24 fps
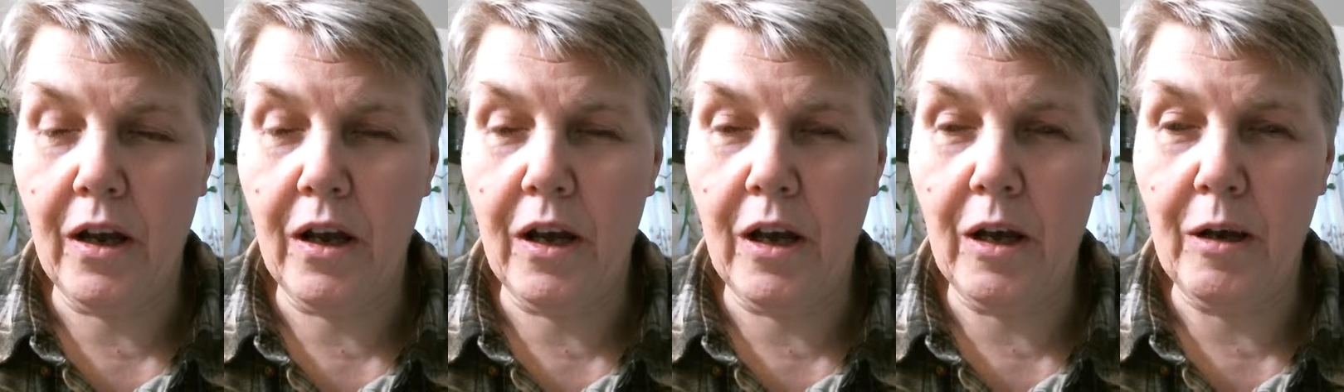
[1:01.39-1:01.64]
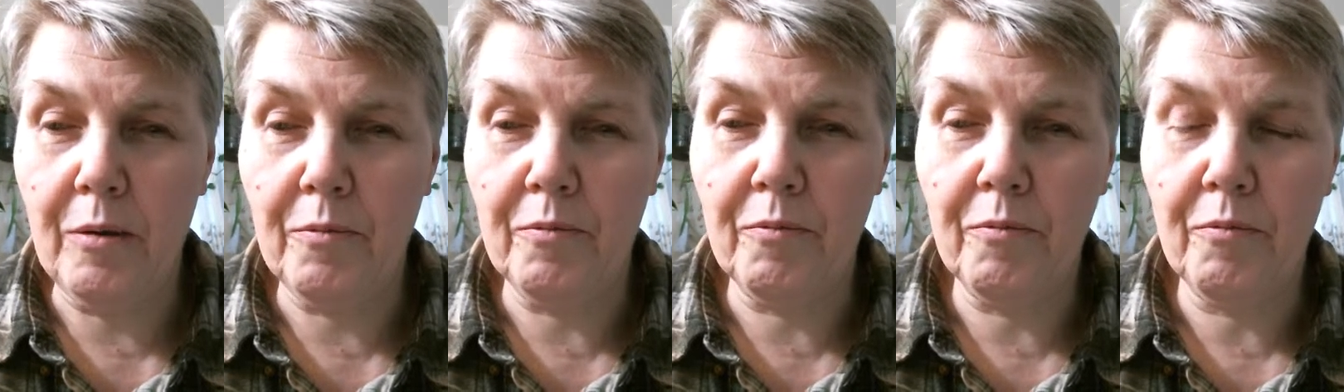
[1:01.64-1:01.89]

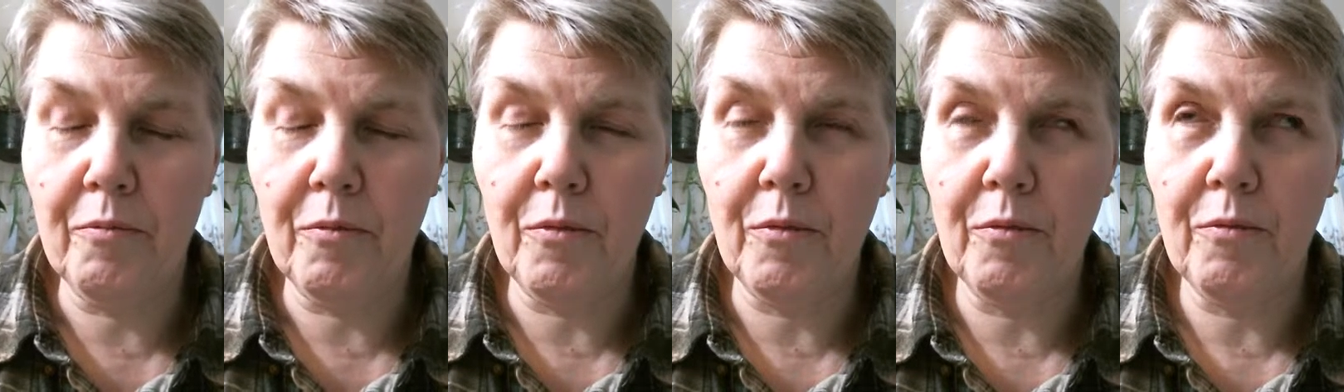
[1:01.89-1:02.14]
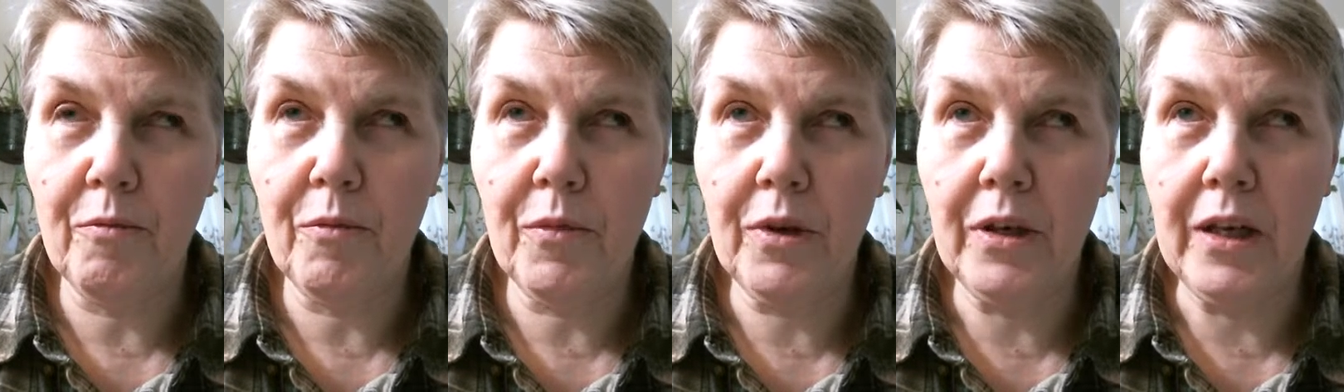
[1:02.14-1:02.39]
I'm
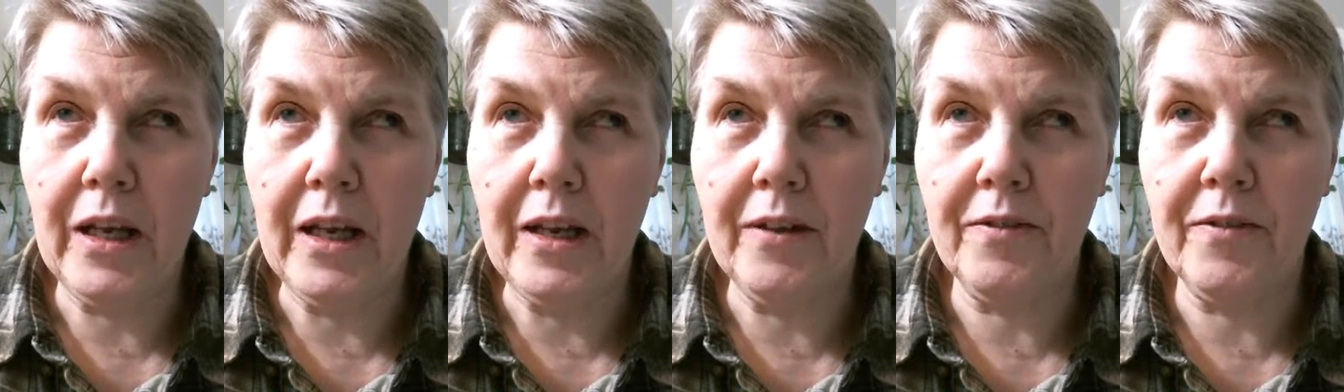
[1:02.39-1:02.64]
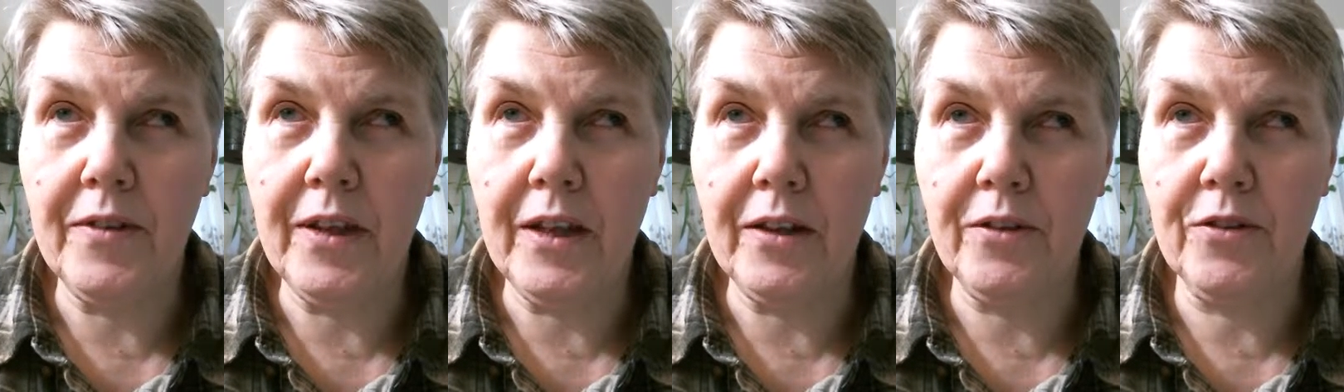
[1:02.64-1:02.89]

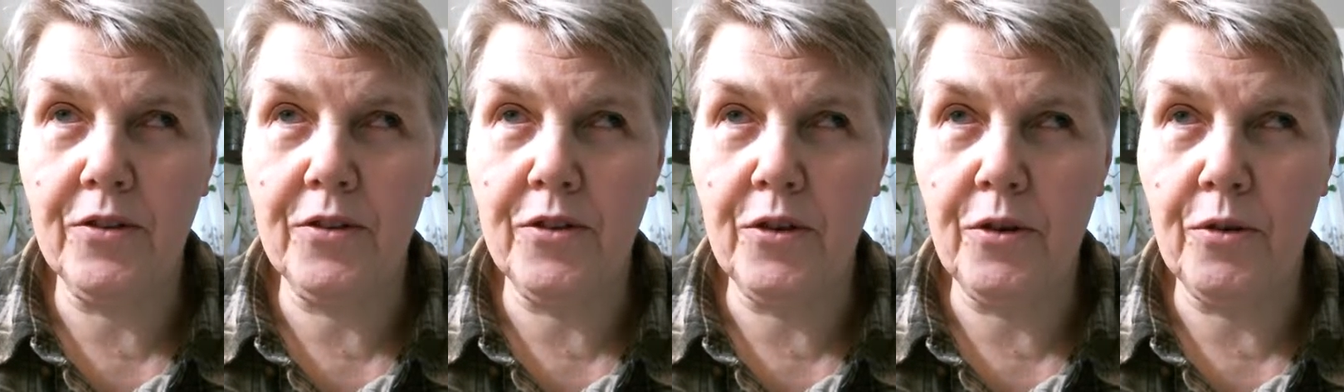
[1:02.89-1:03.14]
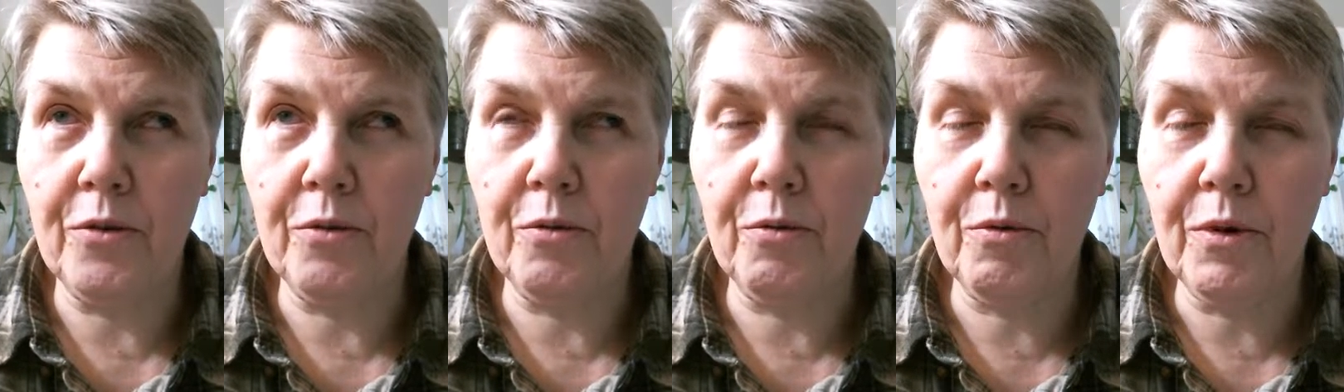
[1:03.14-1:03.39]
glad that
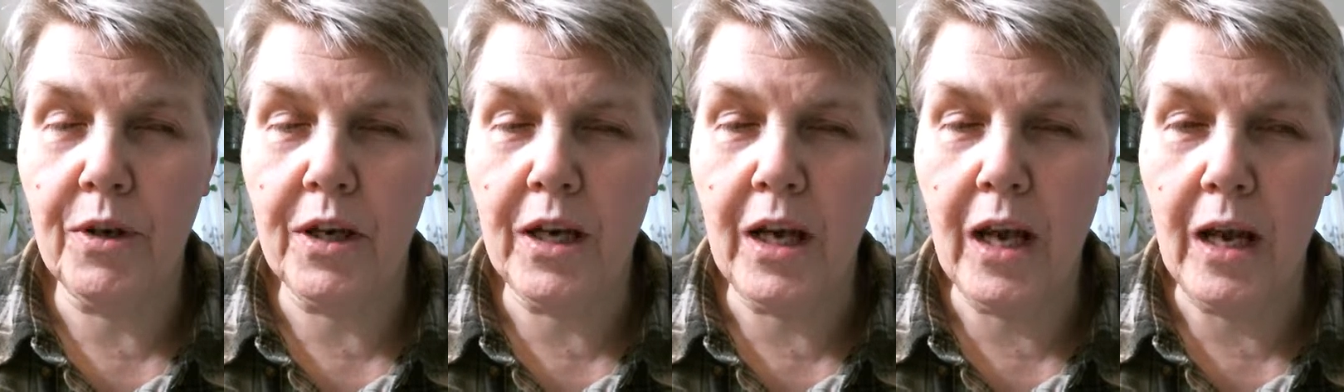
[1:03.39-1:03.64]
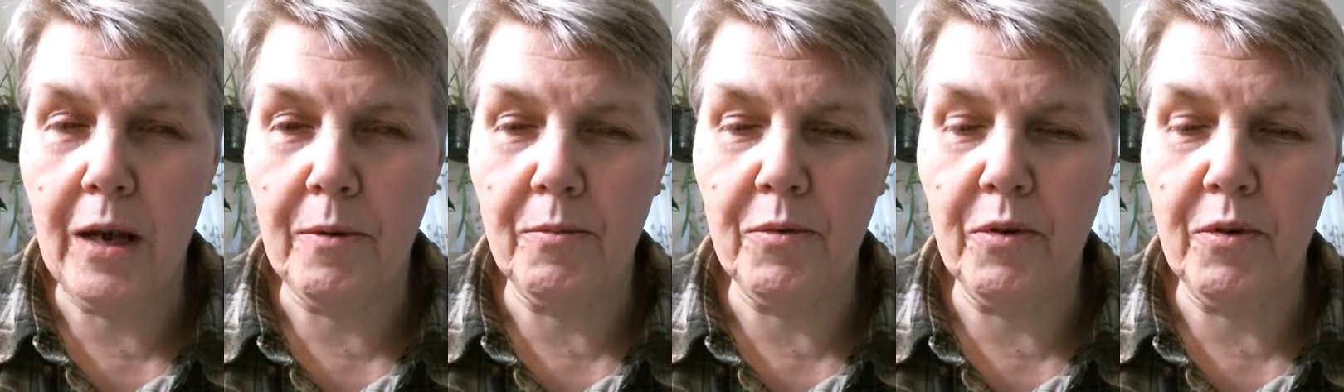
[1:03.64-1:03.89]
you came